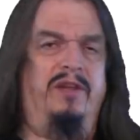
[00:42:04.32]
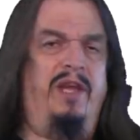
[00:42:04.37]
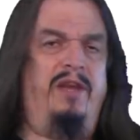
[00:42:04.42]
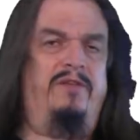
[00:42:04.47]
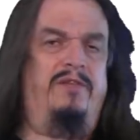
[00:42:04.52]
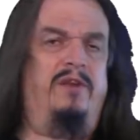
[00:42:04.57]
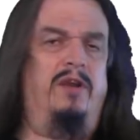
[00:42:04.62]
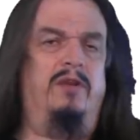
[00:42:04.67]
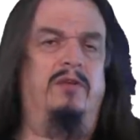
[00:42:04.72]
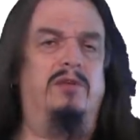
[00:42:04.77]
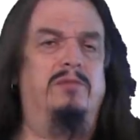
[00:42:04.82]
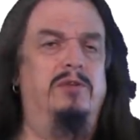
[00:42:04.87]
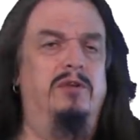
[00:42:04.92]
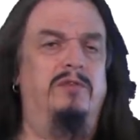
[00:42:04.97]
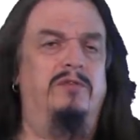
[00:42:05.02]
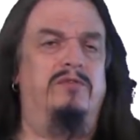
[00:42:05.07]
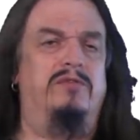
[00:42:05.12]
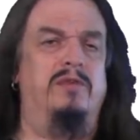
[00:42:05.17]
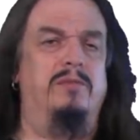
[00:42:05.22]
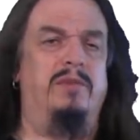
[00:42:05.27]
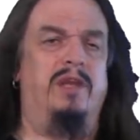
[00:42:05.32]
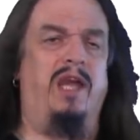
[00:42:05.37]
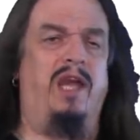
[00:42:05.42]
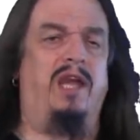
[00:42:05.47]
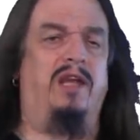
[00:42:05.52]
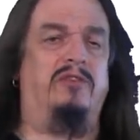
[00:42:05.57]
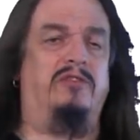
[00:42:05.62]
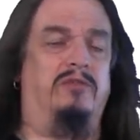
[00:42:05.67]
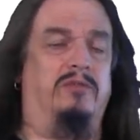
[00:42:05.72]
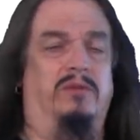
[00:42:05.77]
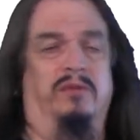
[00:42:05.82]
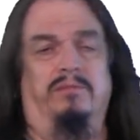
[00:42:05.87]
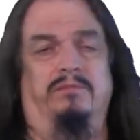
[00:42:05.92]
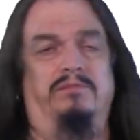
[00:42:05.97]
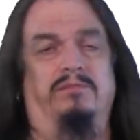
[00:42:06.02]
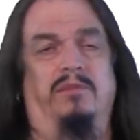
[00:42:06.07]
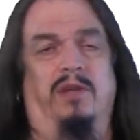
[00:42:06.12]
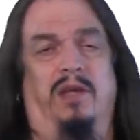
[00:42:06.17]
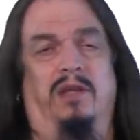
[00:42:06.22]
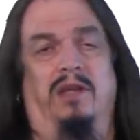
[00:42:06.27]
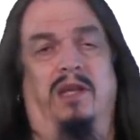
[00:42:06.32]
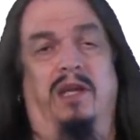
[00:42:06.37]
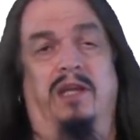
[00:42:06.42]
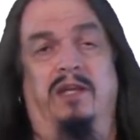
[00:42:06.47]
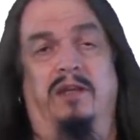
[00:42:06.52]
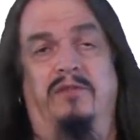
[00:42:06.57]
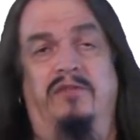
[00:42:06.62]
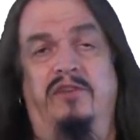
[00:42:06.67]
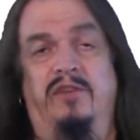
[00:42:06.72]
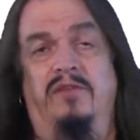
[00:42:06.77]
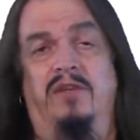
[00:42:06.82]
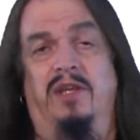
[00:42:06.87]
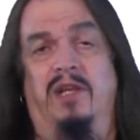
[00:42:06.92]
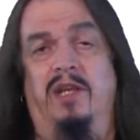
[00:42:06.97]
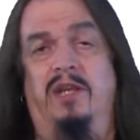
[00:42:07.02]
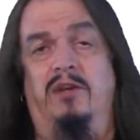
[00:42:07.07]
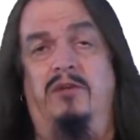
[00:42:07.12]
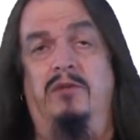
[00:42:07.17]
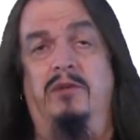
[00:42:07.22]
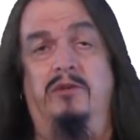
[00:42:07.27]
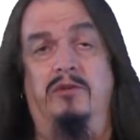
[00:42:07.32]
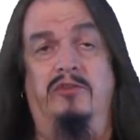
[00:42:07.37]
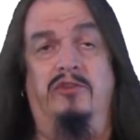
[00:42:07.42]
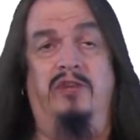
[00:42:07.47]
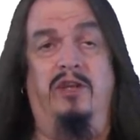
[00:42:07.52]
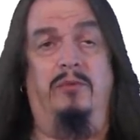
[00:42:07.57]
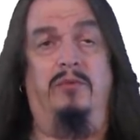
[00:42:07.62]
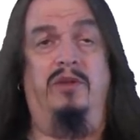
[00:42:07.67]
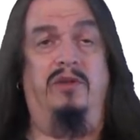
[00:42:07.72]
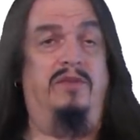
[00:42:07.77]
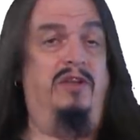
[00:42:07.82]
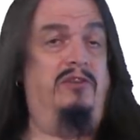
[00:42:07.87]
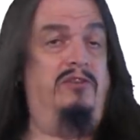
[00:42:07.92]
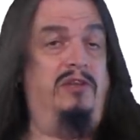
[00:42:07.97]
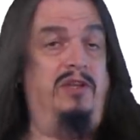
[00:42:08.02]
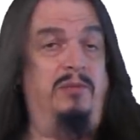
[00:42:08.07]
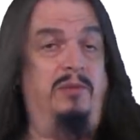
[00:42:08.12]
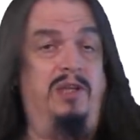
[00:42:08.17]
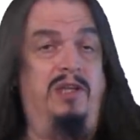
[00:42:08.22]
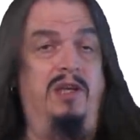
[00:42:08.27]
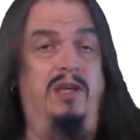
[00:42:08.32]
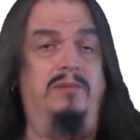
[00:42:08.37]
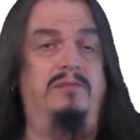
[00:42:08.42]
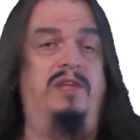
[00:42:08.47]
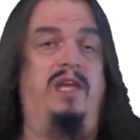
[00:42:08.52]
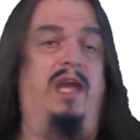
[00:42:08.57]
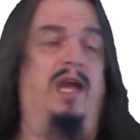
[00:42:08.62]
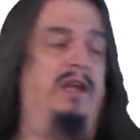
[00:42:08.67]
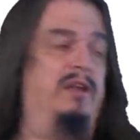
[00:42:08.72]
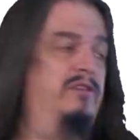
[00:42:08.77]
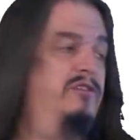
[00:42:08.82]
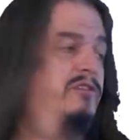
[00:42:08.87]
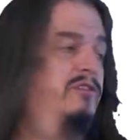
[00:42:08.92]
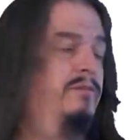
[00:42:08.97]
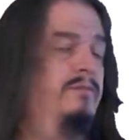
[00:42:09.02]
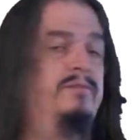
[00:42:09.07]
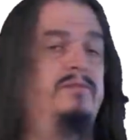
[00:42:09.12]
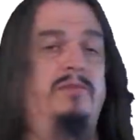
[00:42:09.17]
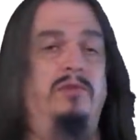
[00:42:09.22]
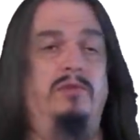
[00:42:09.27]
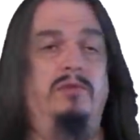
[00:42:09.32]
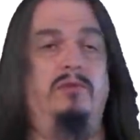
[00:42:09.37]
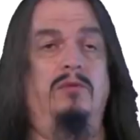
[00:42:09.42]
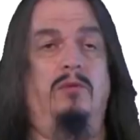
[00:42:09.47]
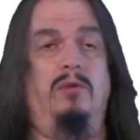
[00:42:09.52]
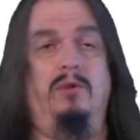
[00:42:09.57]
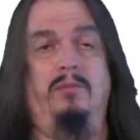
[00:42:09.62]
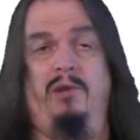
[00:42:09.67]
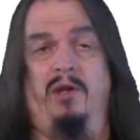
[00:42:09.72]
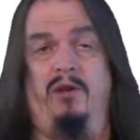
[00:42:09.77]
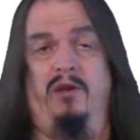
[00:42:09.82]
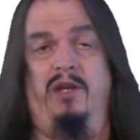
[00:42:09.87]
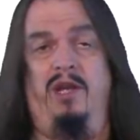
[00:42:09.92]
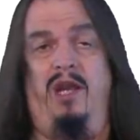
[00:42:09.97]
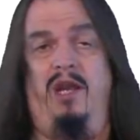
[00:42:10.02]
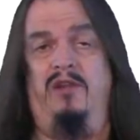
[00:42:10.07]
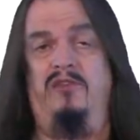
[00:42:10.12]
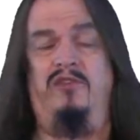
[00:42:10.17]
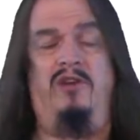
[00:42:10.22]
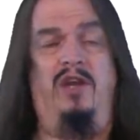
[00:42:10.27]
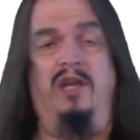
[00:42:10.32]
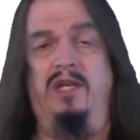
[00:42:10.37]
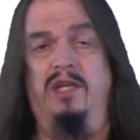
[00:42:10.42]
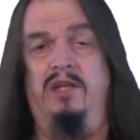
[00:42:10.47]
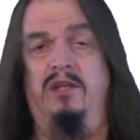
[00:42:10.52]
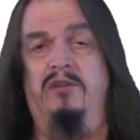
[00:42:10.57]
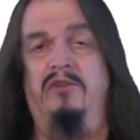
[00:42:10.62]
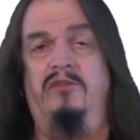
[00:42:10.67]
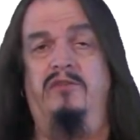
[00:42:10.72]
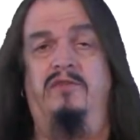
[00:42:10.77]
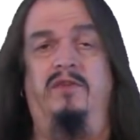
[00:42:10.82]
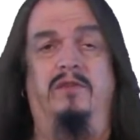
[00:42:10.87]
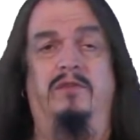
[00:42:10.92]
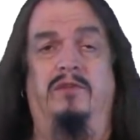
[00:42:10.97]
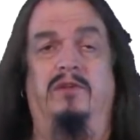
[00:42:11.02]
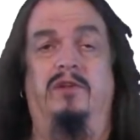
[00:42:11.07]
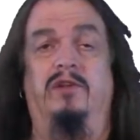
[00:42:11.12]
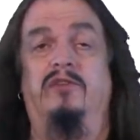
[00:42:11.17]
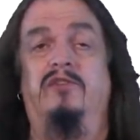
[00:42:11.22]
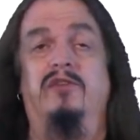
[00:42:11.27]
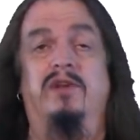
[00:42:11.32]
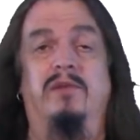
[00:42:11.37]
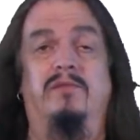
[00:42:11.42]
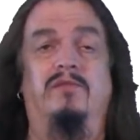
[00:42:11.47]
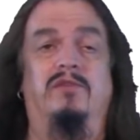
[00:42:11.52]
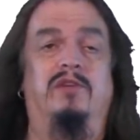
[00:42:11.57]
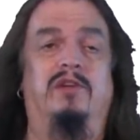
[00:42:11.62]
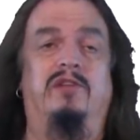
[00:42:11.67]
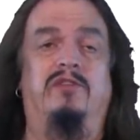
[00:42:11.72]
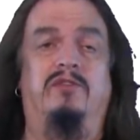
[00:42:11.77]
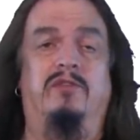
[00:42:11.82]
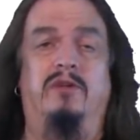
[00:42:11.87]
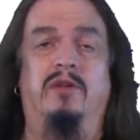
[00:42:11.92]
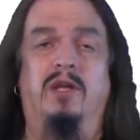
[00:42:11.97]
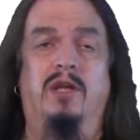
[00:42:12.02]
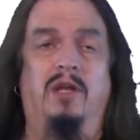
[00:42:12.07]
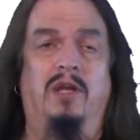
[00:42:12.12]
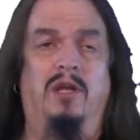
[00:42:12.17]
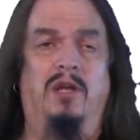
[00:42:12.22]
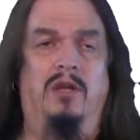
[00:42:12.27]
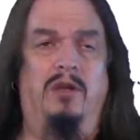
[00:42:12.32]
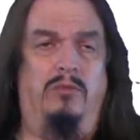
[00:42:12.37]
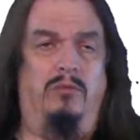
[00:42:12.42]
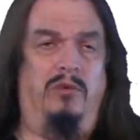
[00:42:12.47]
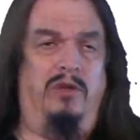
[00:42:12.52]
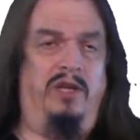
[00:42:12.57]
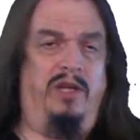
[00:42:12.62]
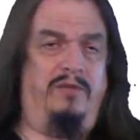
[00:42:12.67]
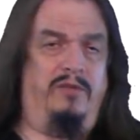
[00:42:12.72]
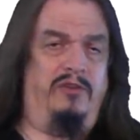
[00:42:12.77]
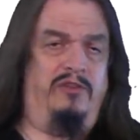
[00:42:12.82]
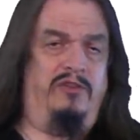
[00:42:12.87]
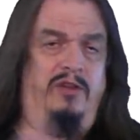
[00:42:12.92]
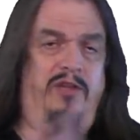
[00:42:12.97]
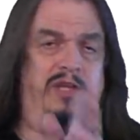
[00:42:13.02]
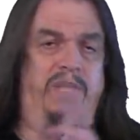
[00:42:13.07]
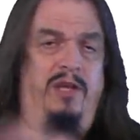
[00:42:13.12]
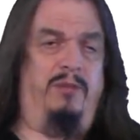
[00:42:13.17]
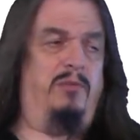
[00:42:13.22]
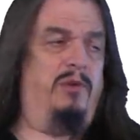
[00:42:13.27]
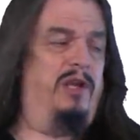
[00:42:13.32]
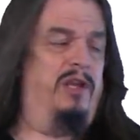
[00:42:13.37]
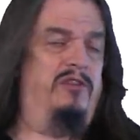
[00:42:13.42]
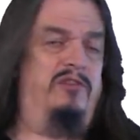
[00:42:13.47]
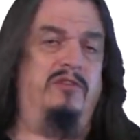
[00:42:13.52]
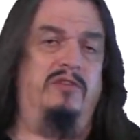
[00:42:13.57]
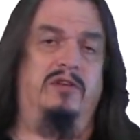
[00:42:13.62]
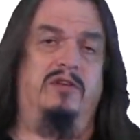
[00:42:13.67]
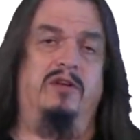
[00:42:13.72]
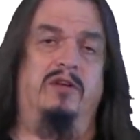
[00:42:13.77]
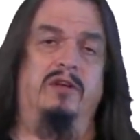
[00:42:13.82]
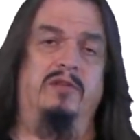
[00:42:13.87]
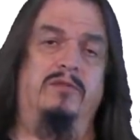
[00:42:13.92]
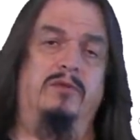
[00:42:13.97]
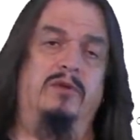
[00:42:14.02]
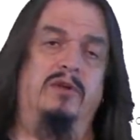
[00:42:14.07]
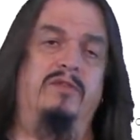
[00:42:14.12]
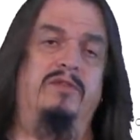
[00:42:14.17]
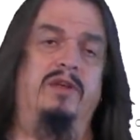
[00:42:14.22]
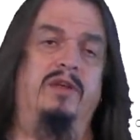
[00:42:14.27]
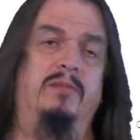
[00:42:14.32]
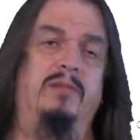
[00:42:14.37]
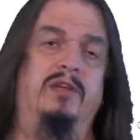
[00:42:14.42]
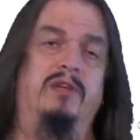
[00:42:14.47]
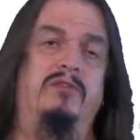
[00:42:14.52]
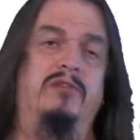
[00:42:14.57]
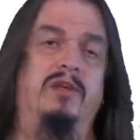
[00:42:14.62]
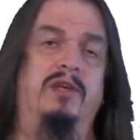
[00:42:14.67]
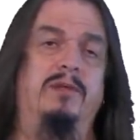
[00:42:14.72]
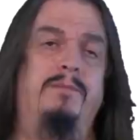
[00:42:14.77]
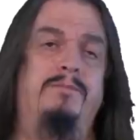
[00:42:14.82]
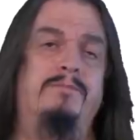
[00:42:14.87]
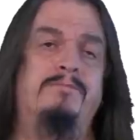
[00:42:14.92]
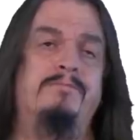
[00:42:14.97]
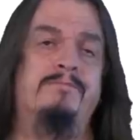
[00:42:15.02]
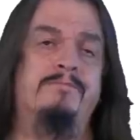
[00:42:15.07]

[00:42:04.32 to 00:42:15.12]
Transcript: all that far removed from cats, or a line of civet-like critters that would eventually become cats, or bear cats, hyenas, viverids, nimbrids, or whatever's on that branch of the carnivora family tree.